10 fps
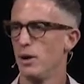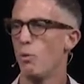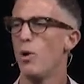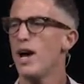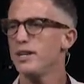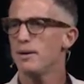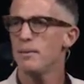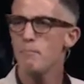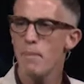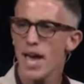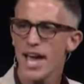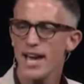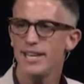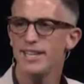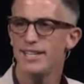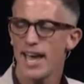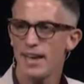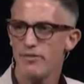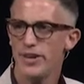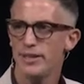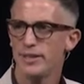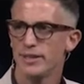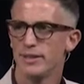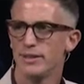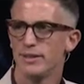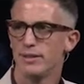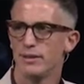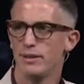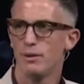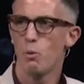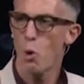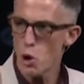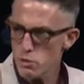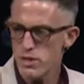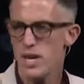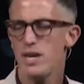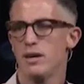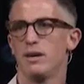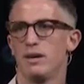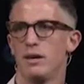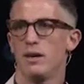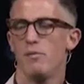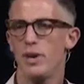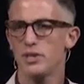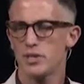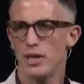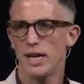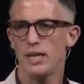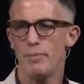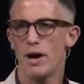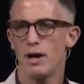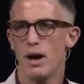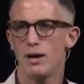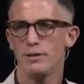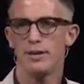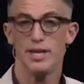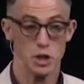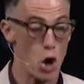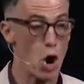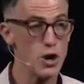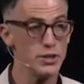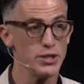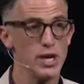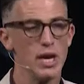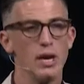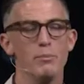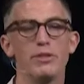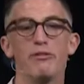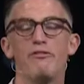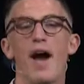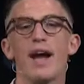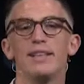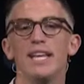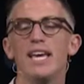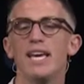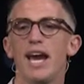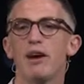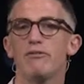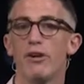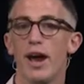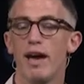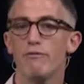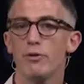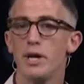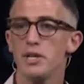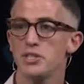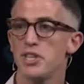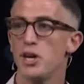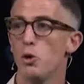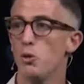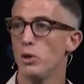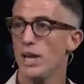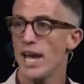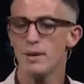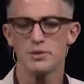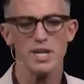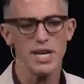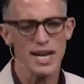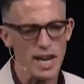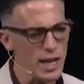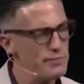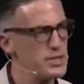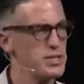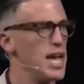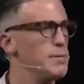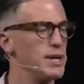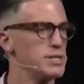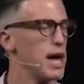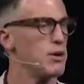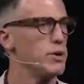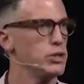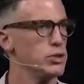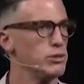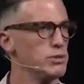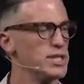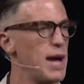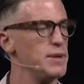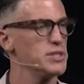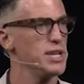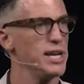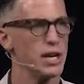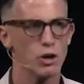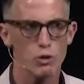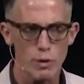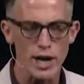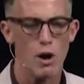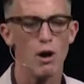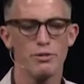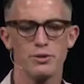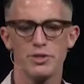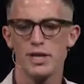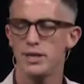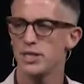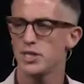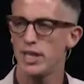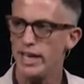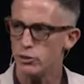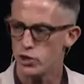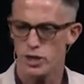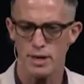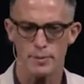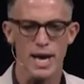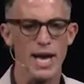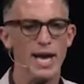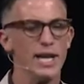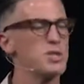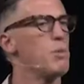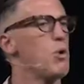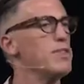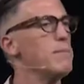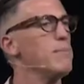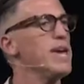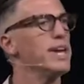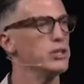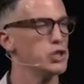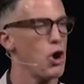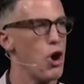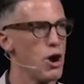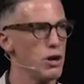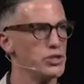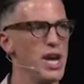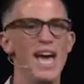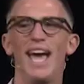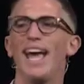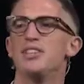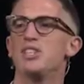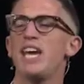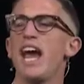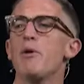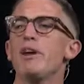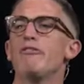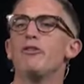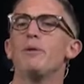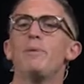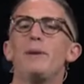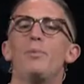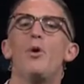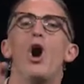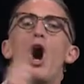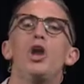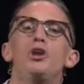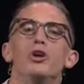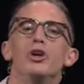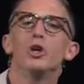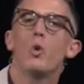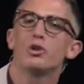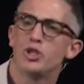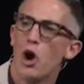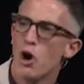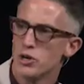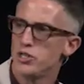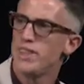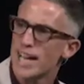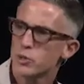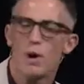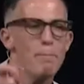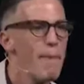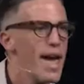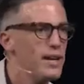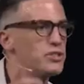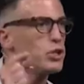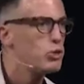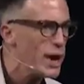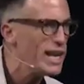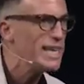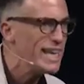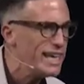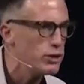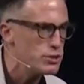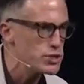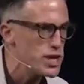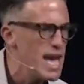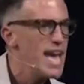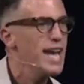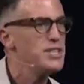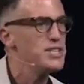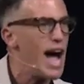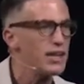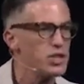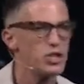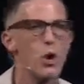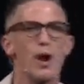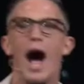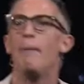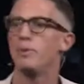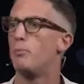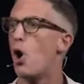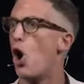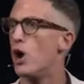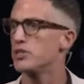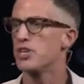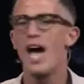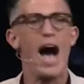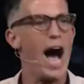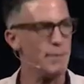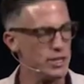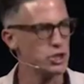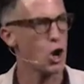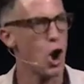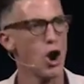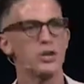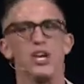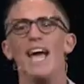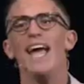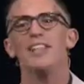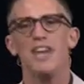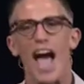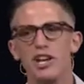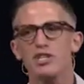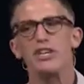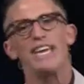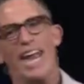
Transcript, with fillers: What made David worthy of being selected by God? His heart, but the fact that he cared for every single lamb. See, and I love this statement. It's not original. Simon Sinek, a great author, said this: leadership is more than being in charge. It's caring for the people under your charge. That's what makes great leaders, is not just going, I'm the boss, I'm in charge. It's actually